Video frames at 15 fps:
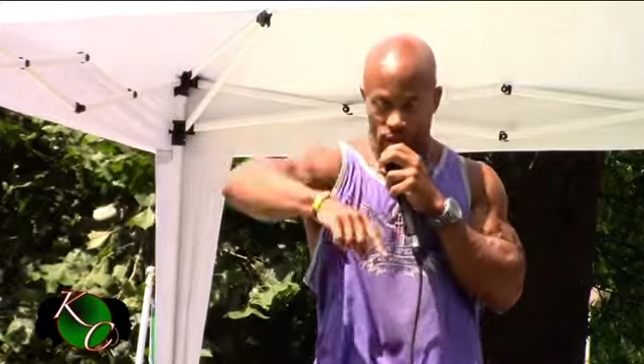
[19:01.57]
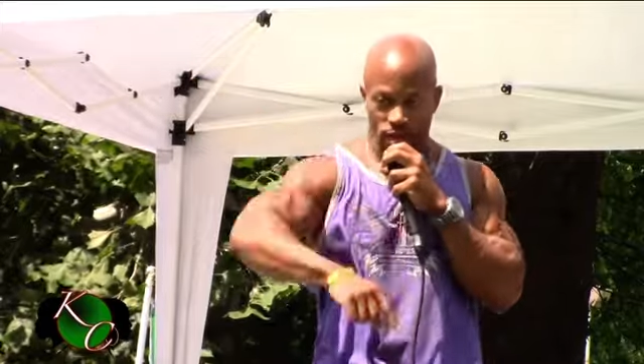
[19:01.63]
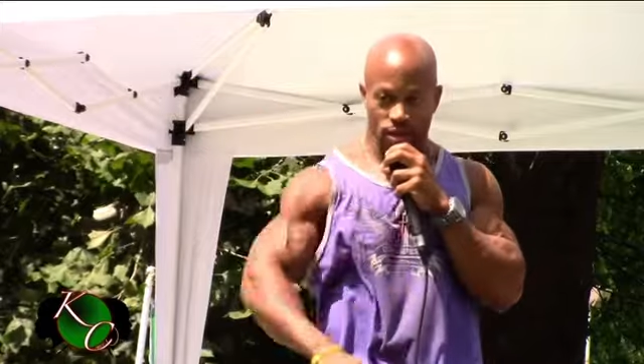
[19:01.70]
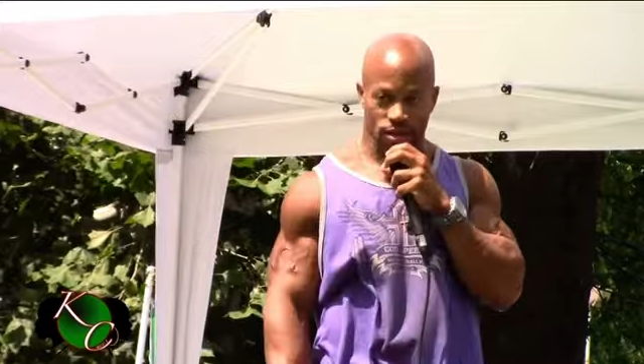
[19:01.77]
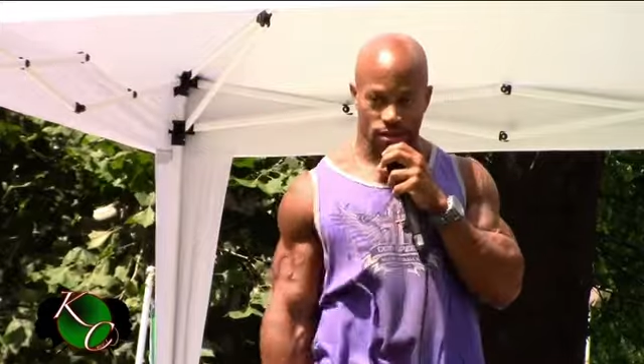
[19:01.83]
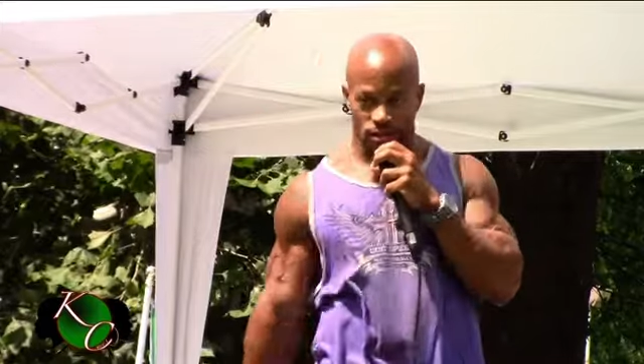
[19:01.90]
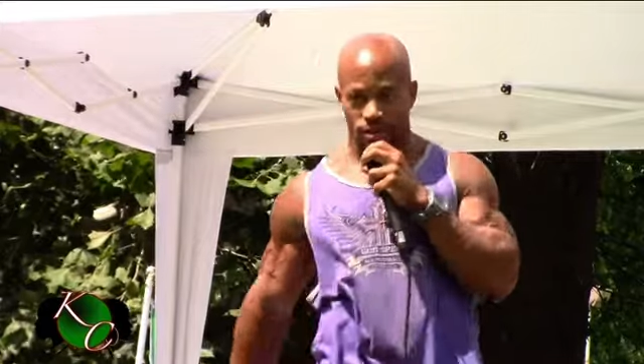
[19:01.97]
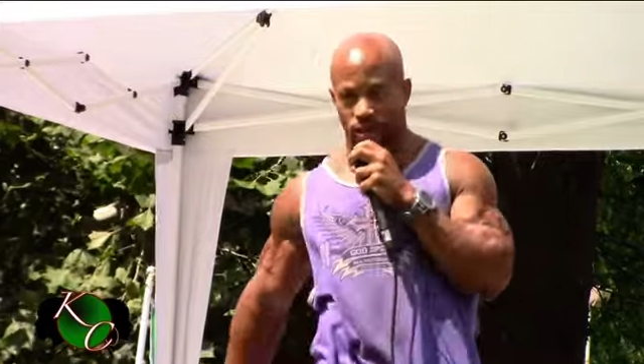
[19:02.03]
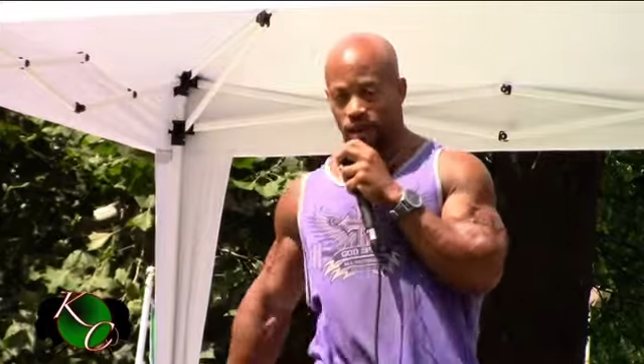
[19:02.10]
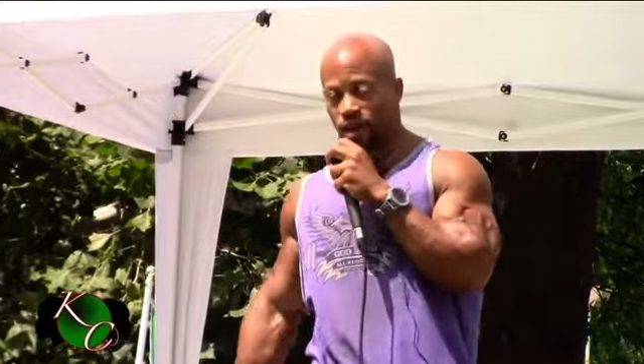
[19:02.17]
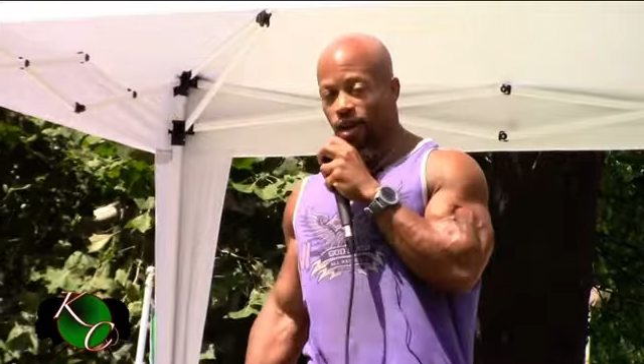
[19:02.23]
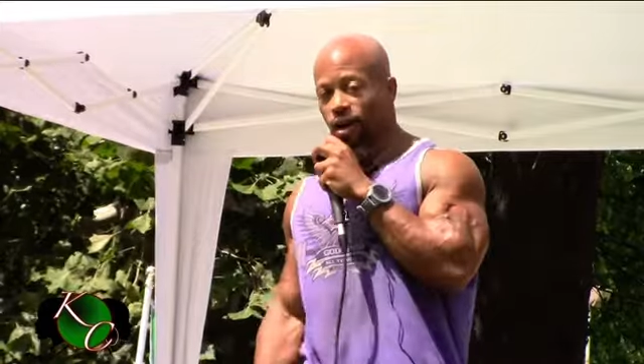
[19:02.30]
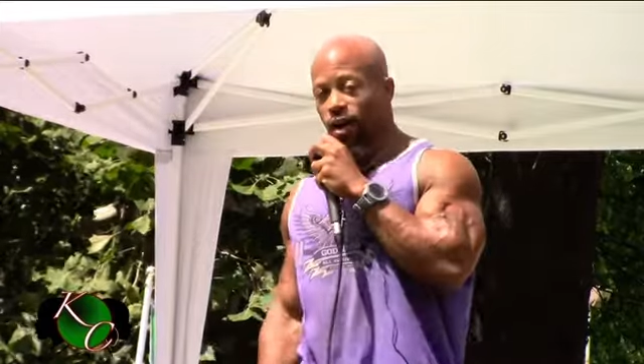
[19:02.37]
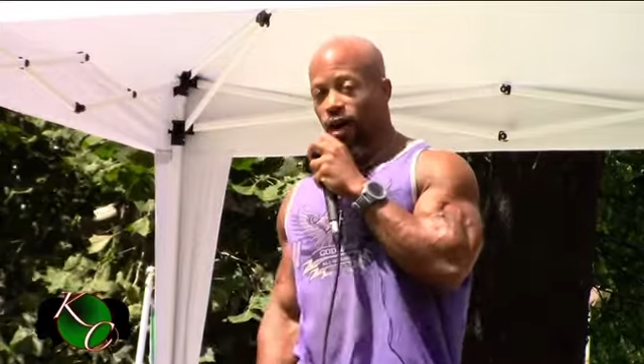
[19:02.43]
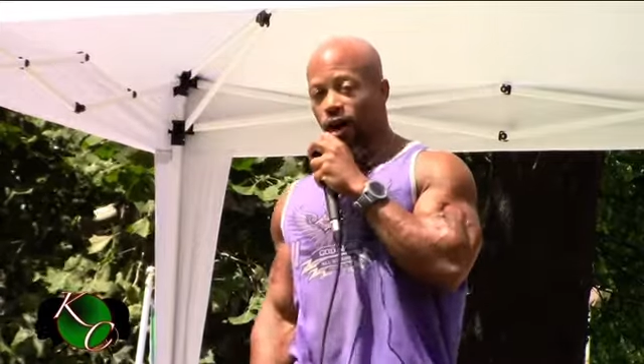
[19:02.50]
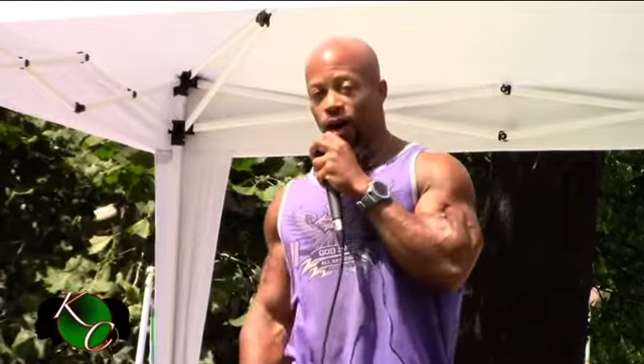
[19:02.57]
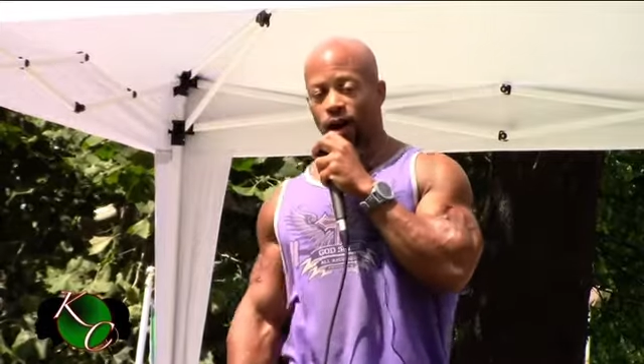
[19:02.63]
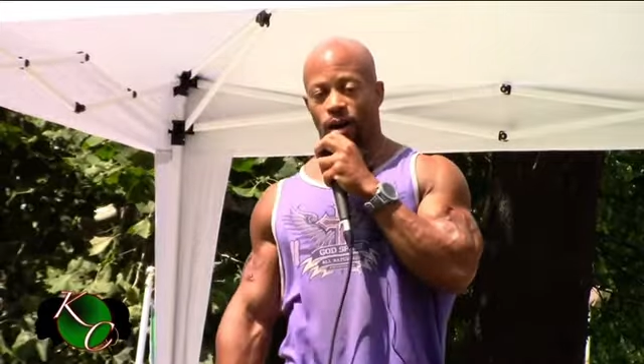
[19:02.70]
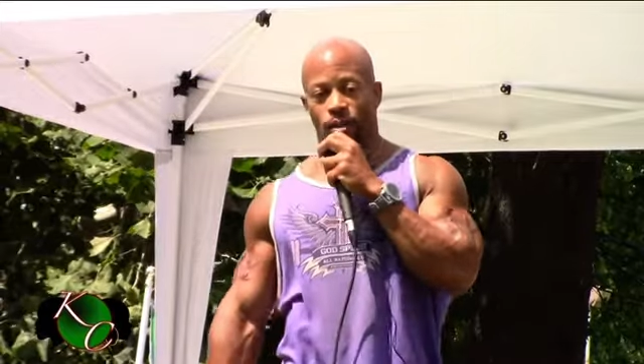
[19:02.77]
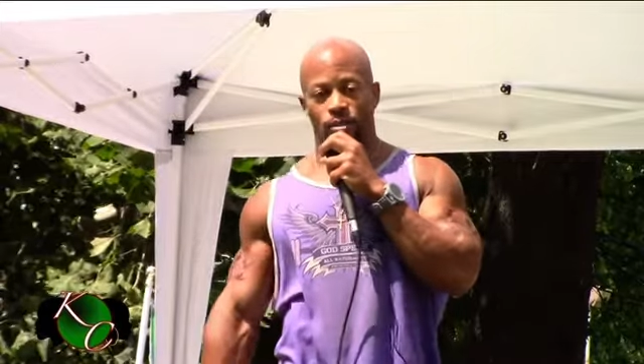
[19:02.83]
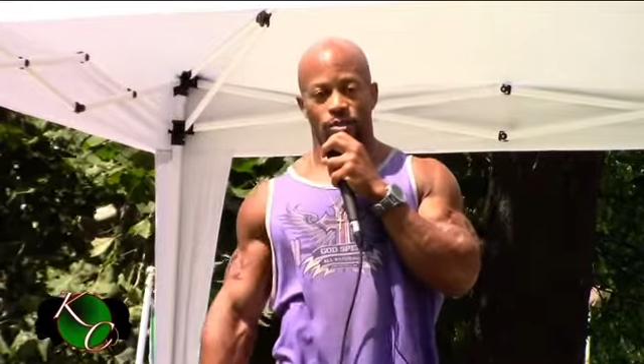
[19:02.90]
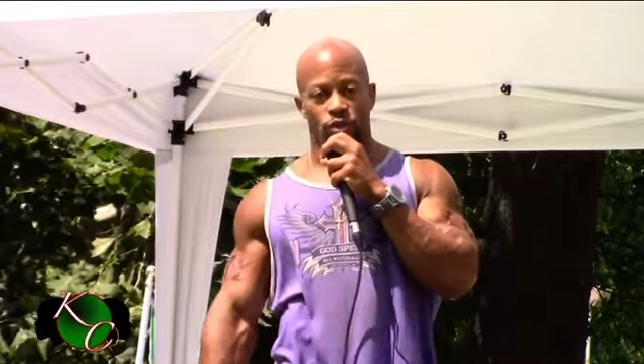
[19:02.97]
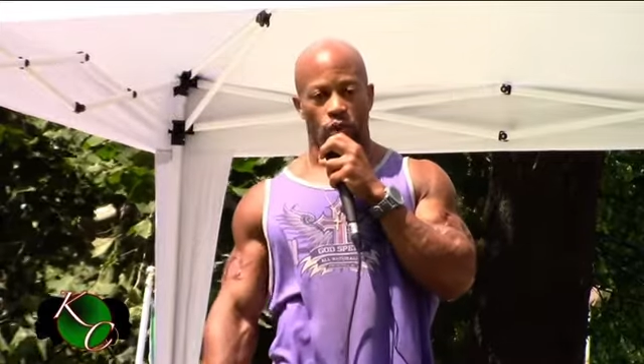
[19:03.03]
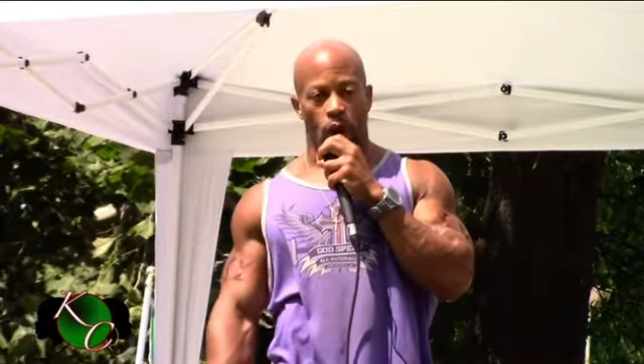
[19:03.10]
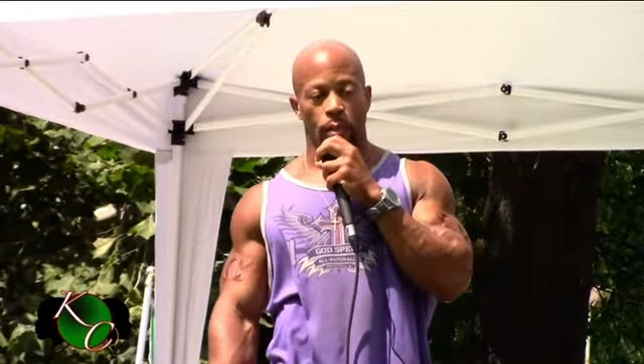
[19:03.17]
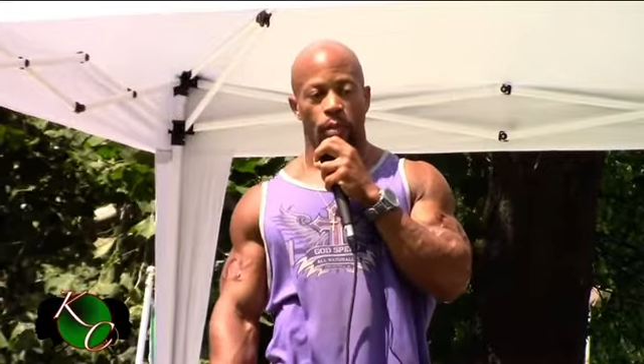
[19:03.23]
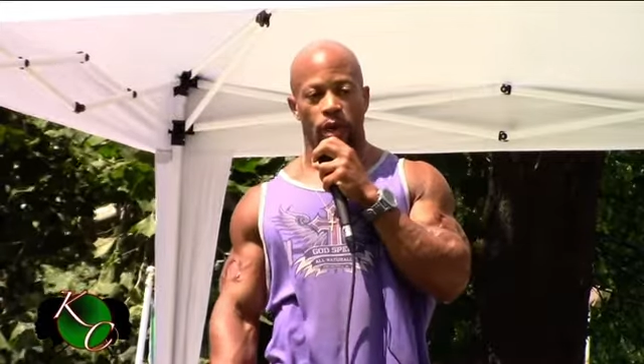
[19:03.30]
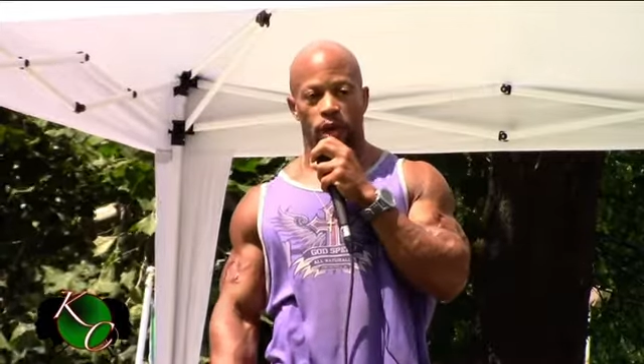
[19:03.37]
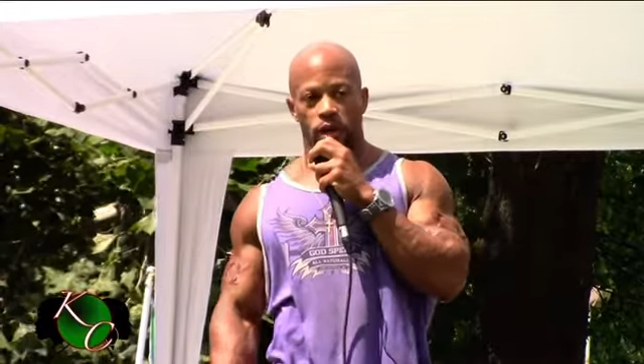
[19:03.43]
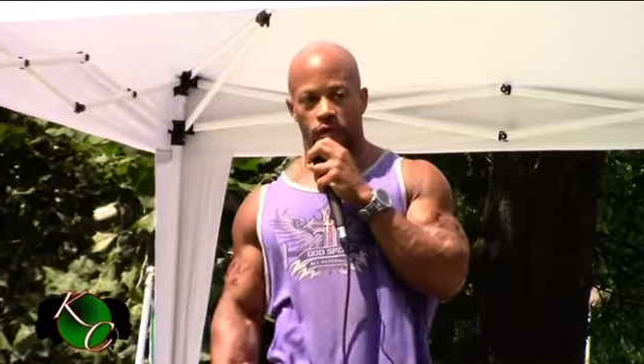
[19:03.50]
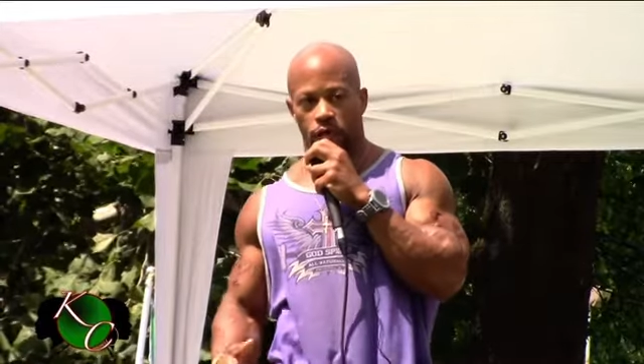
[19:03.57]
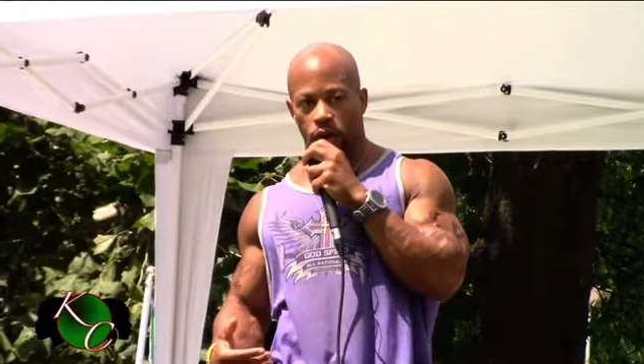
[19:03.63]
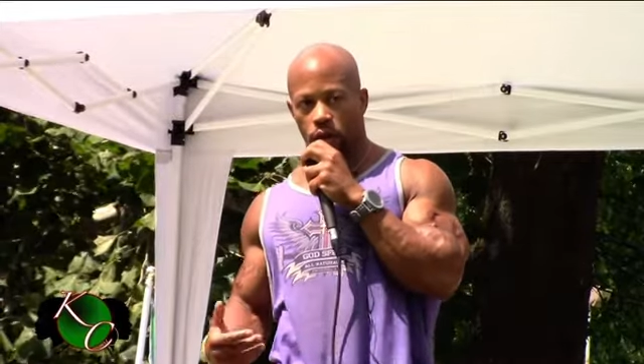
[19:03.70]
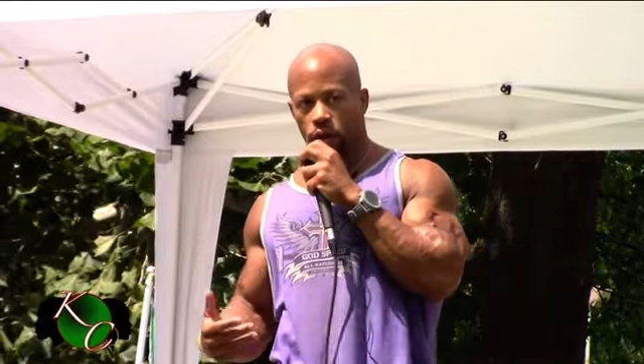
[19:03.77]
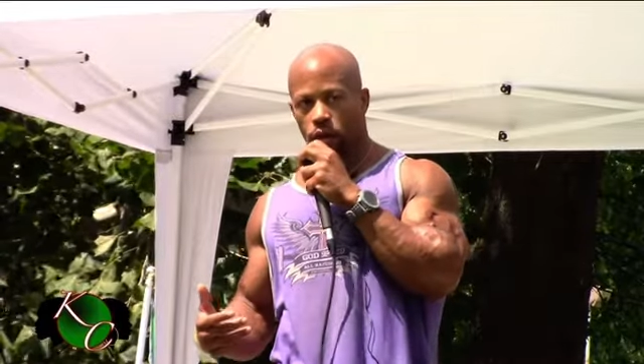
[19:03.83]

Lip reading: to eat. So I believe